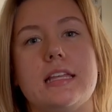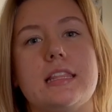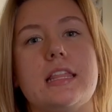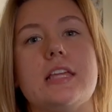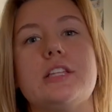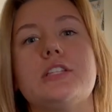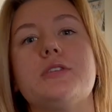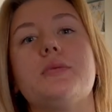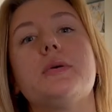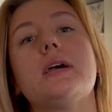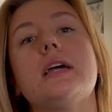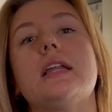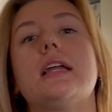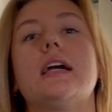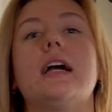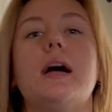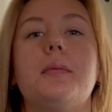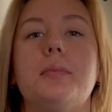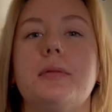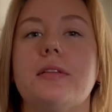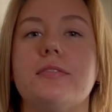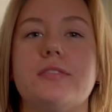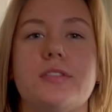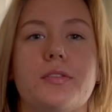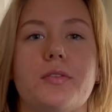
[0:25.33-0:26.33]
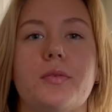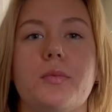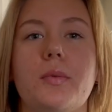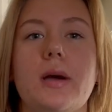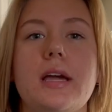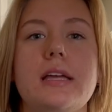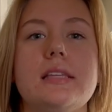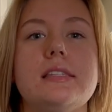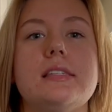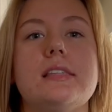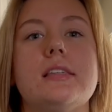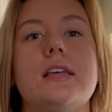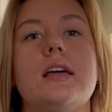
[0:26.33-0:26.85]
They do it in a couple of different
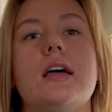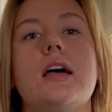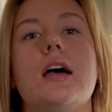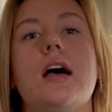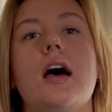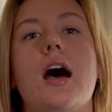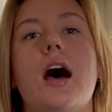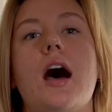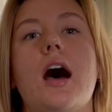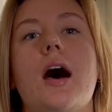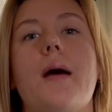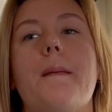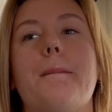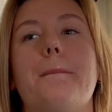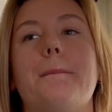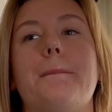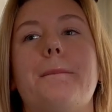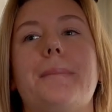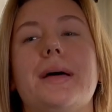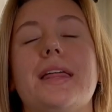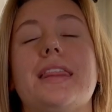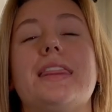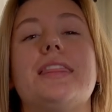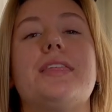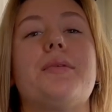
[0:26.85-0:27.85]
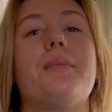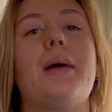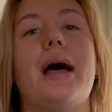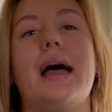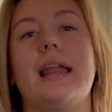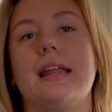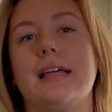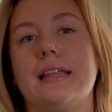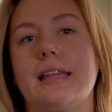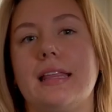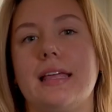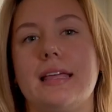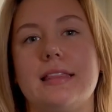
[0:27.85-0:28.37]
ways, but
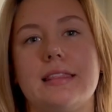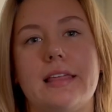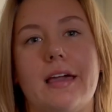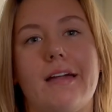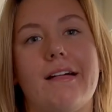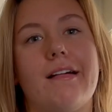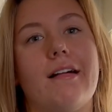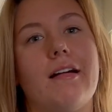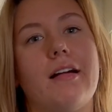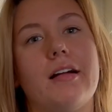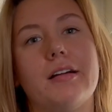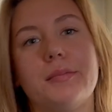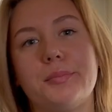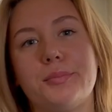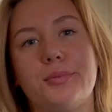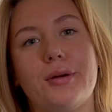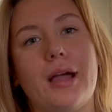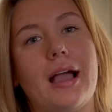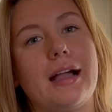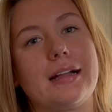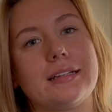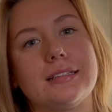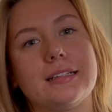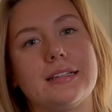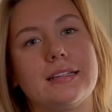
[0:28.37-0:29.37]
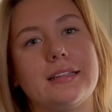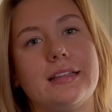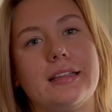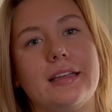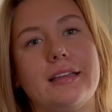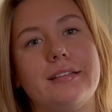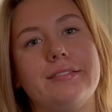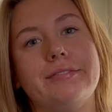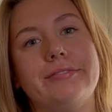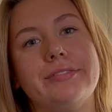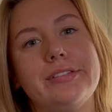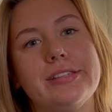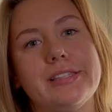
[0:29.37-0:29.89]
thematically they are
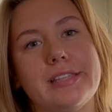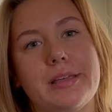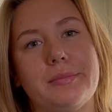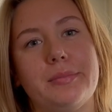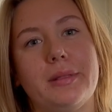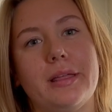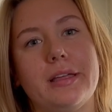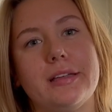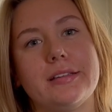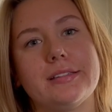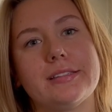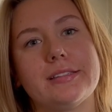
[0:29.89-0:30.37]
practically siblings.